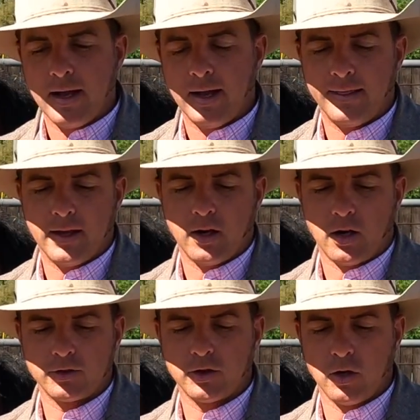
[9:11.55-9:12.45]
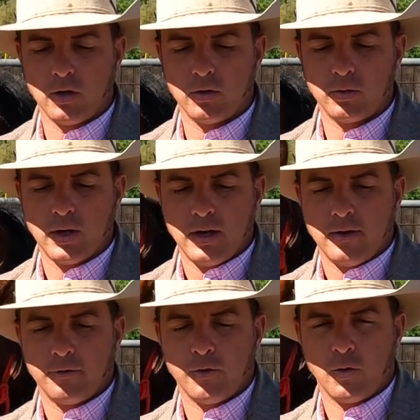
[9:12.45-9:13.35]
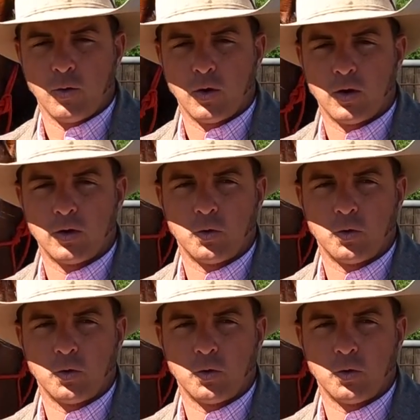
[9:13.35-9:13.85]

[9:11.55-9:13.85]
And then also for